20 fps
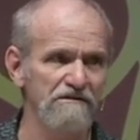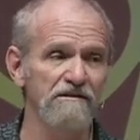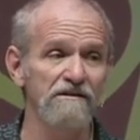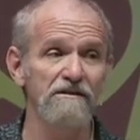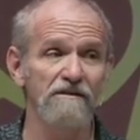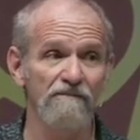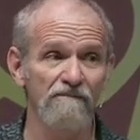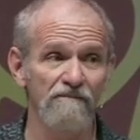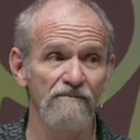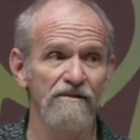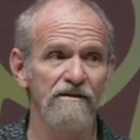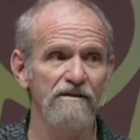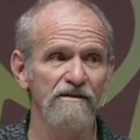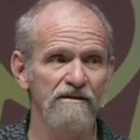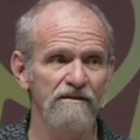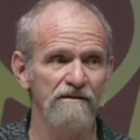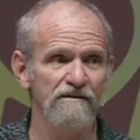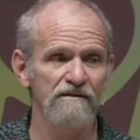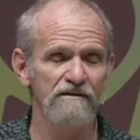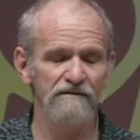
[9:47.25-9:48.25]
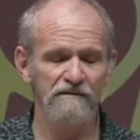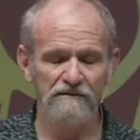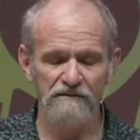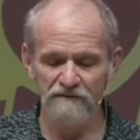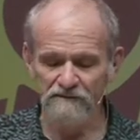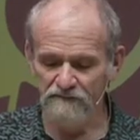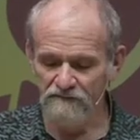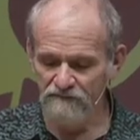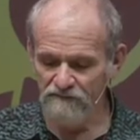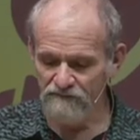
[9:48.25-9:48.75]
we're going to stay here in this
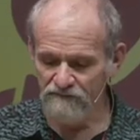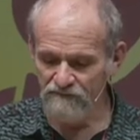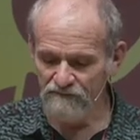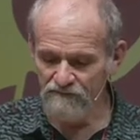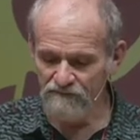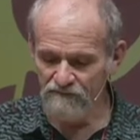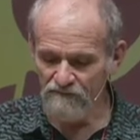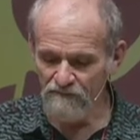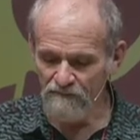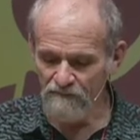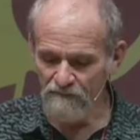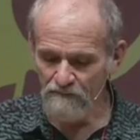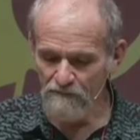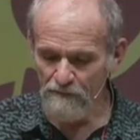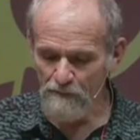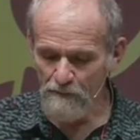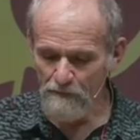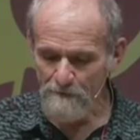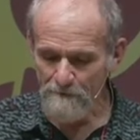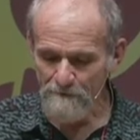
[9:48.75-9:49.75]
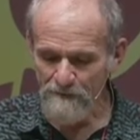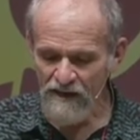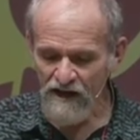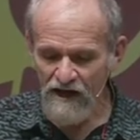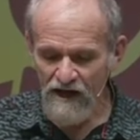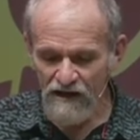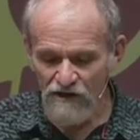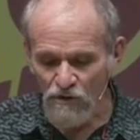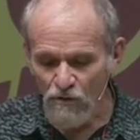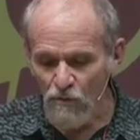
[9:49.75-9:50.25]
earth for
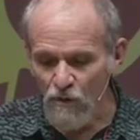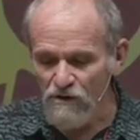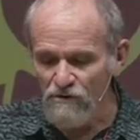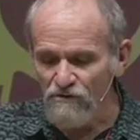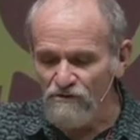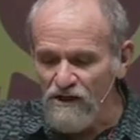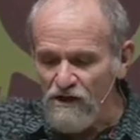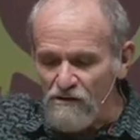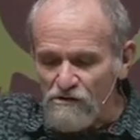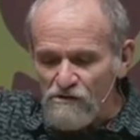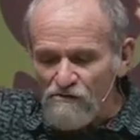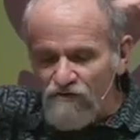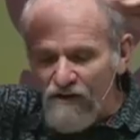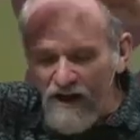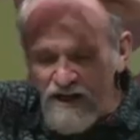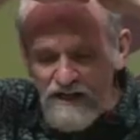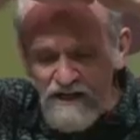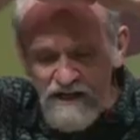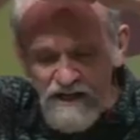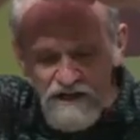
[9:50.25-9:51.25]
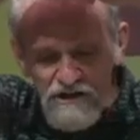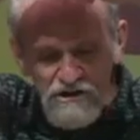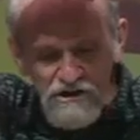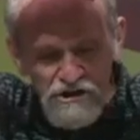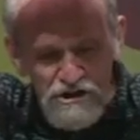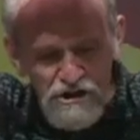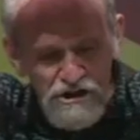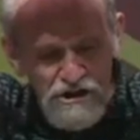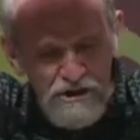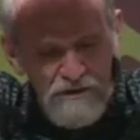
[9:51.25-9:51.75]
about uh, 60 years old with
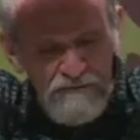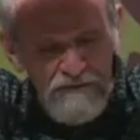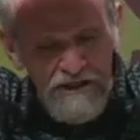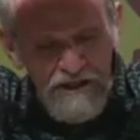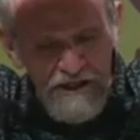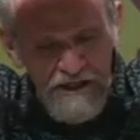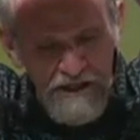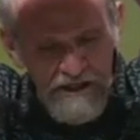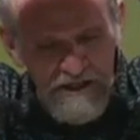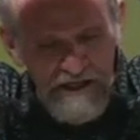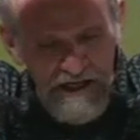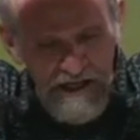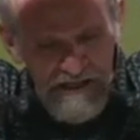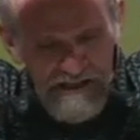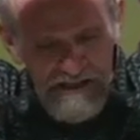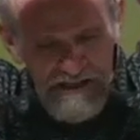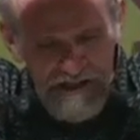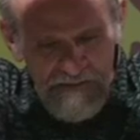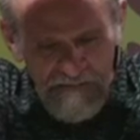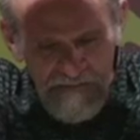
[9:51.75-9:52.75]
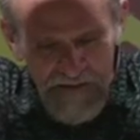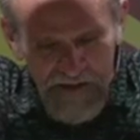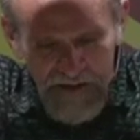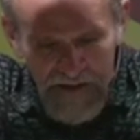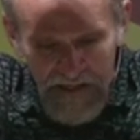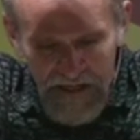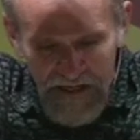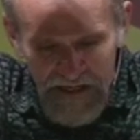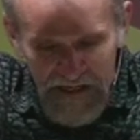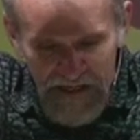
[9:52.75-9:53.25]
money, but
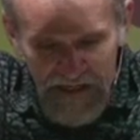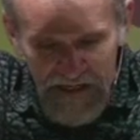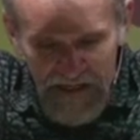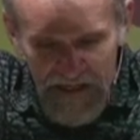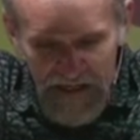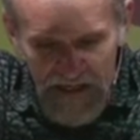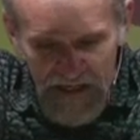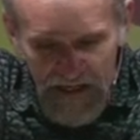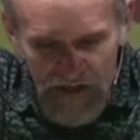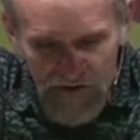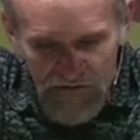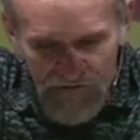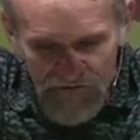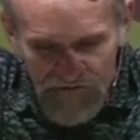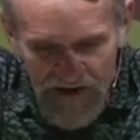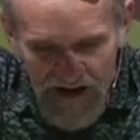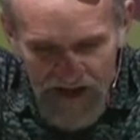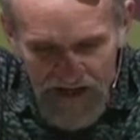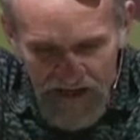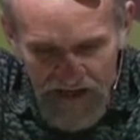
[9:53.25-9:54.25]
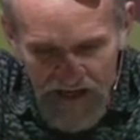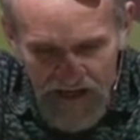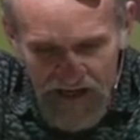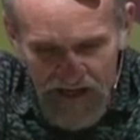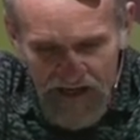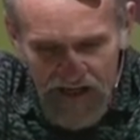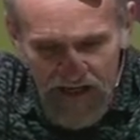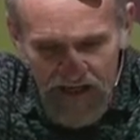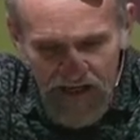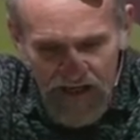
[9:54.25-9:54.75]
afterwards,
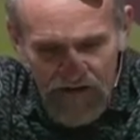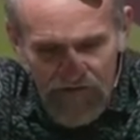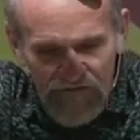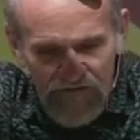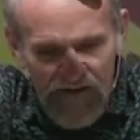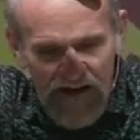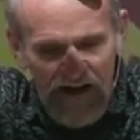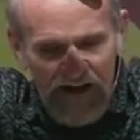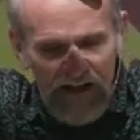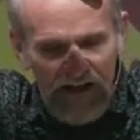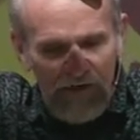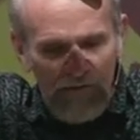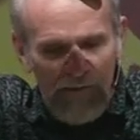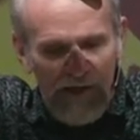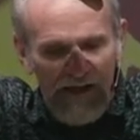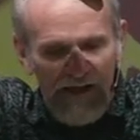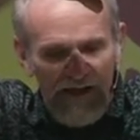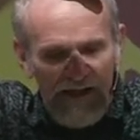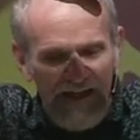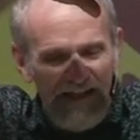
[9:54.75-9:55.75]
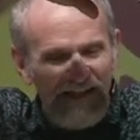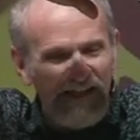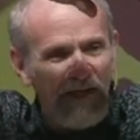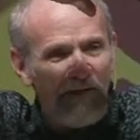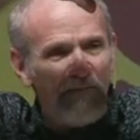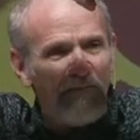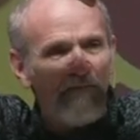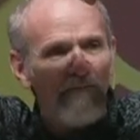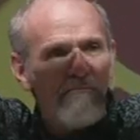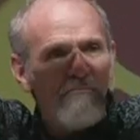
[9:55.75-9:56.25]
you have to give it
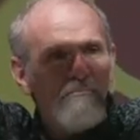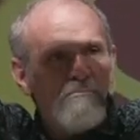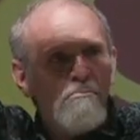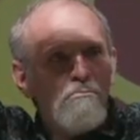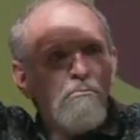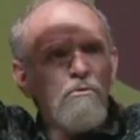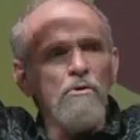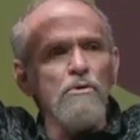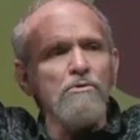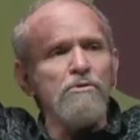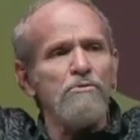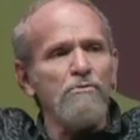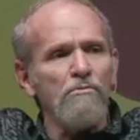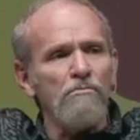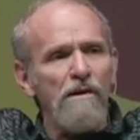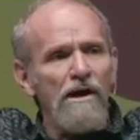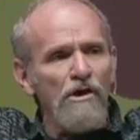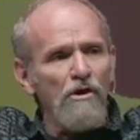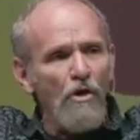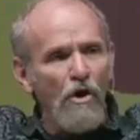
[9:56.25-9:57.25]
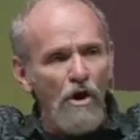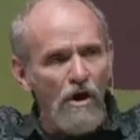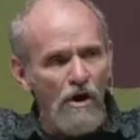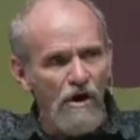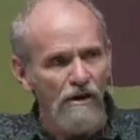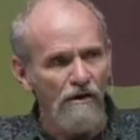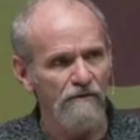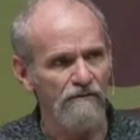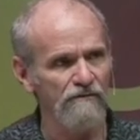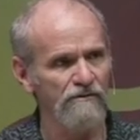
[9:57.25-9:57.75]
account. And he
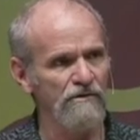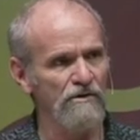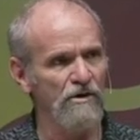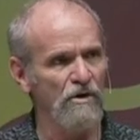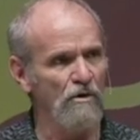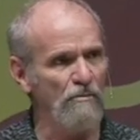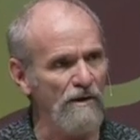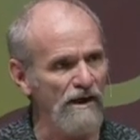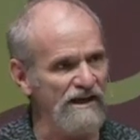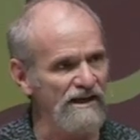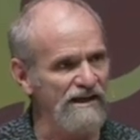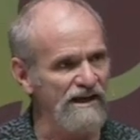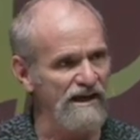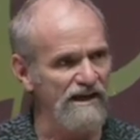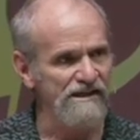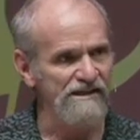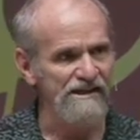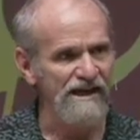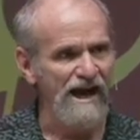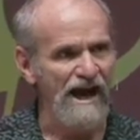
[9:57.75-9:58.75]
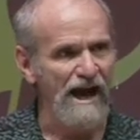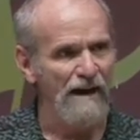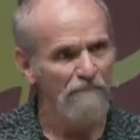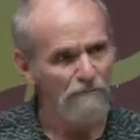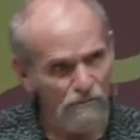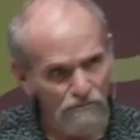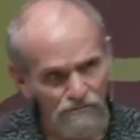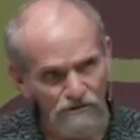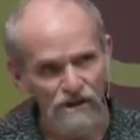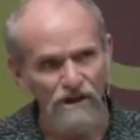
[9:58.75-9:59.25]
talks about a, a, a
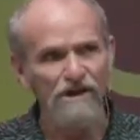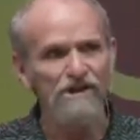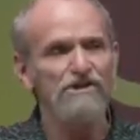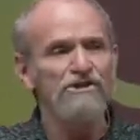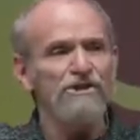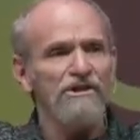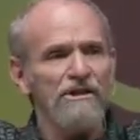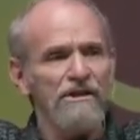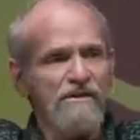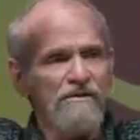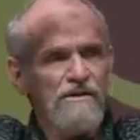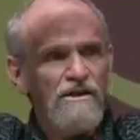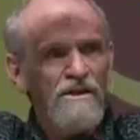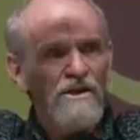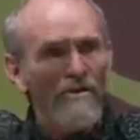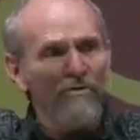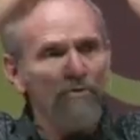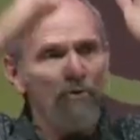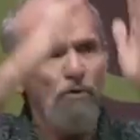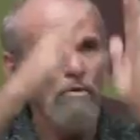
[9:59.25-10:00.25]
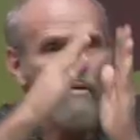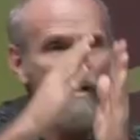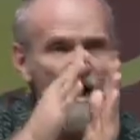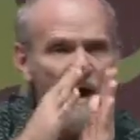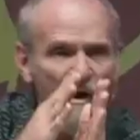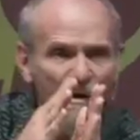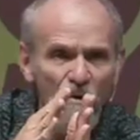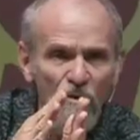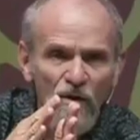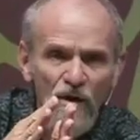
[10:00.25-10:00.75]
bigger
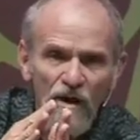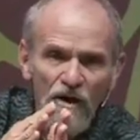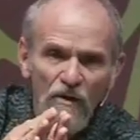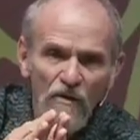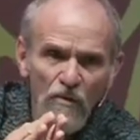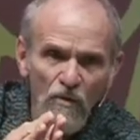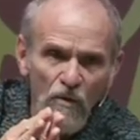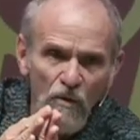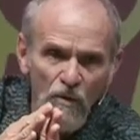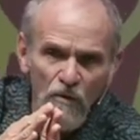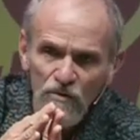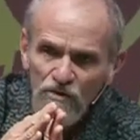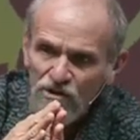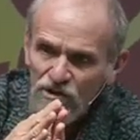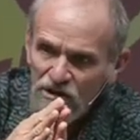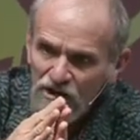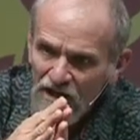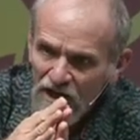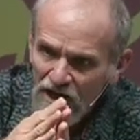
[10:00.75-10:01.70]
richness, uh, a